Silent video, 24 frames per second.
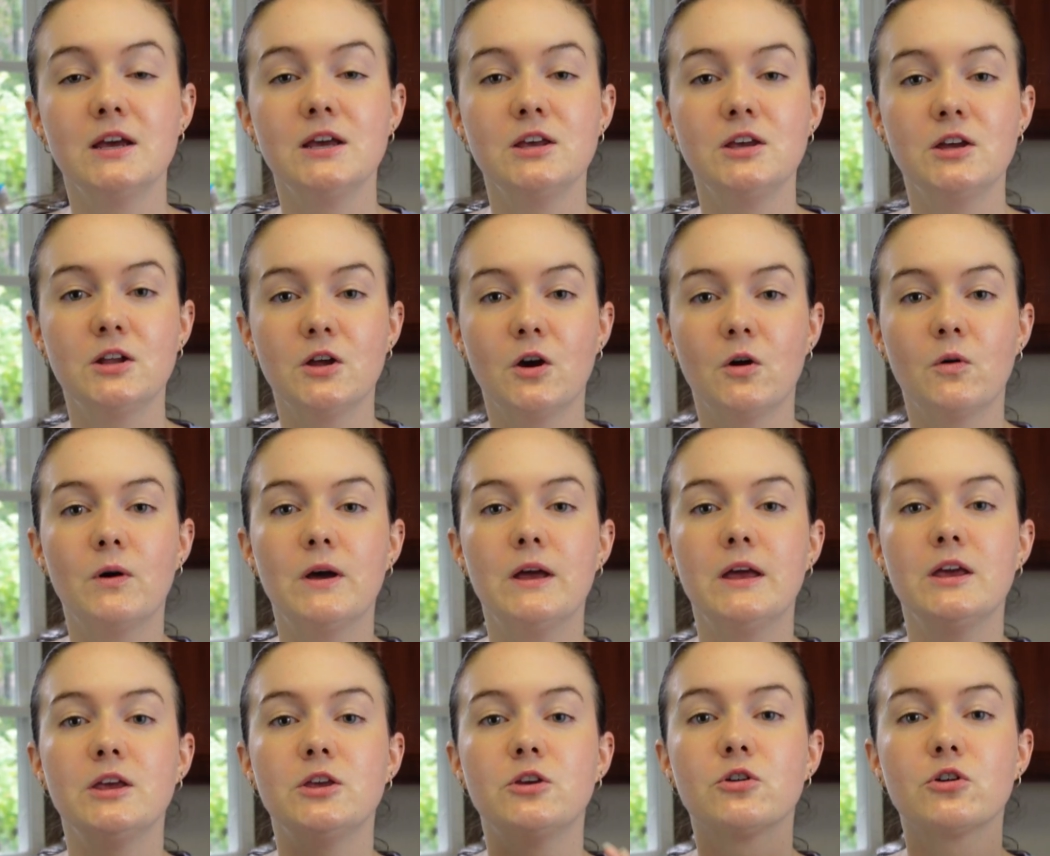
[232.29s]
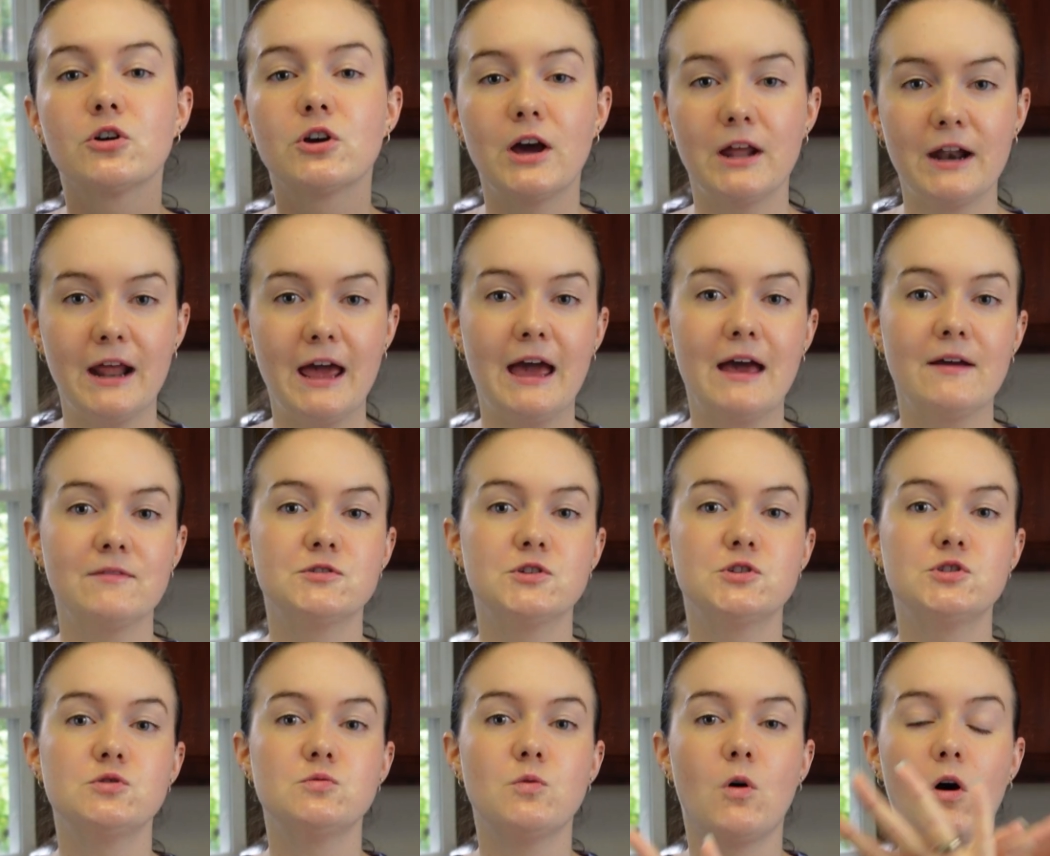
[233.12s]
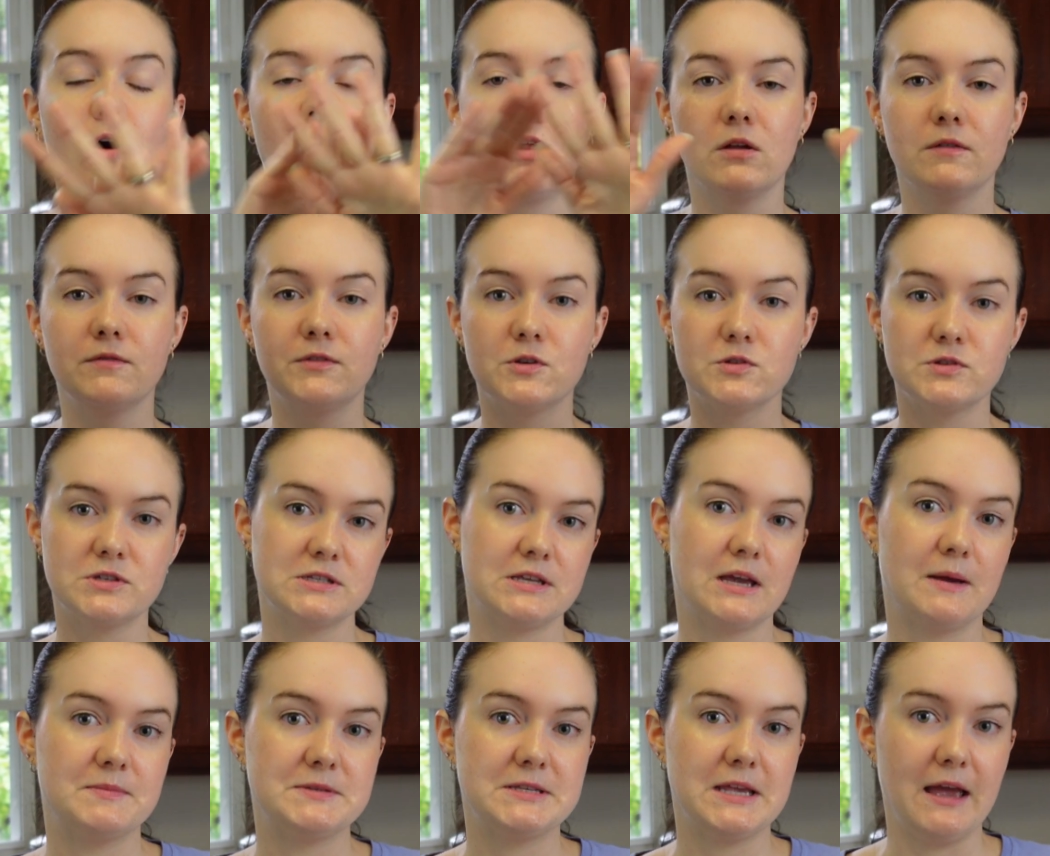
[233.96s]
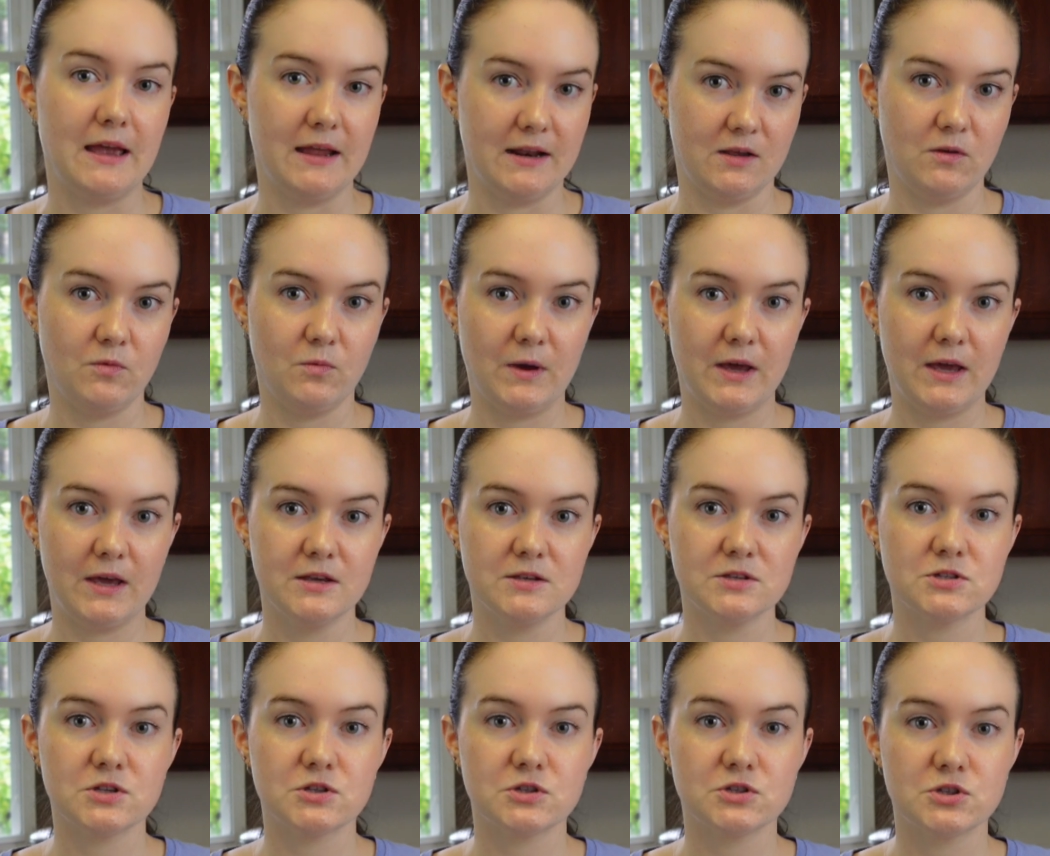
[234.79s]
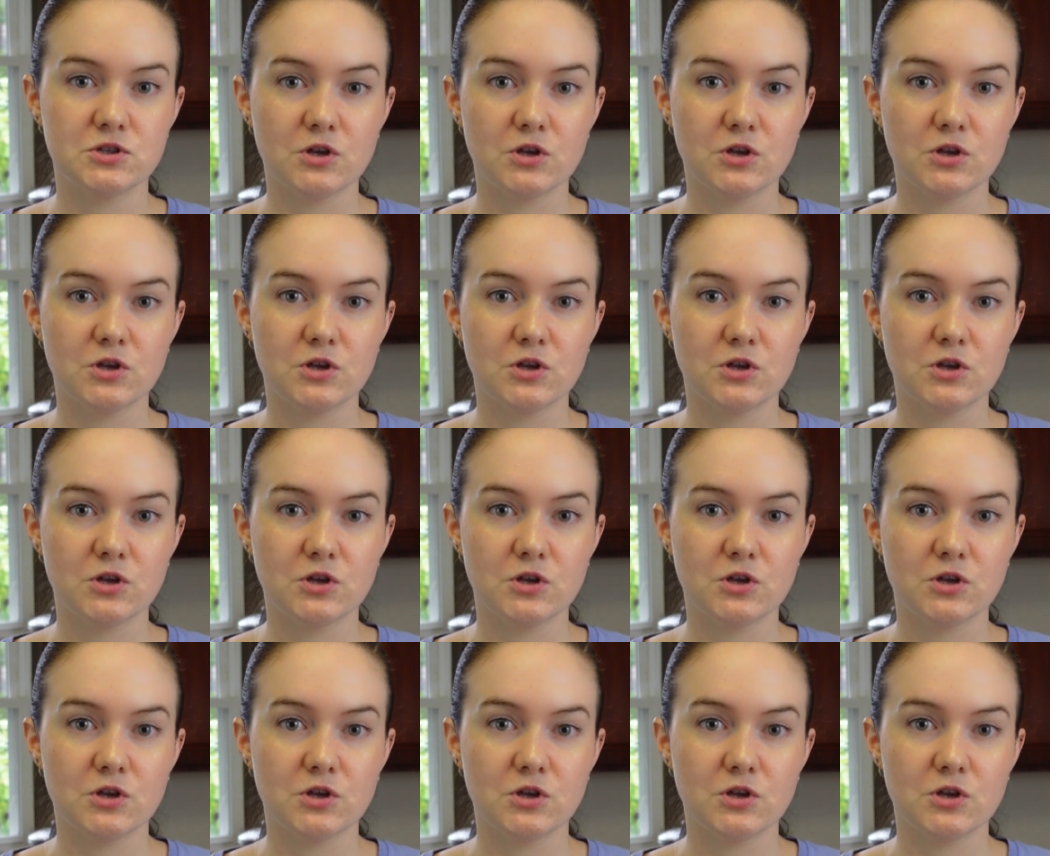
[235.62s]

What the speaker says: you're gonna have to do all of those steps anyways.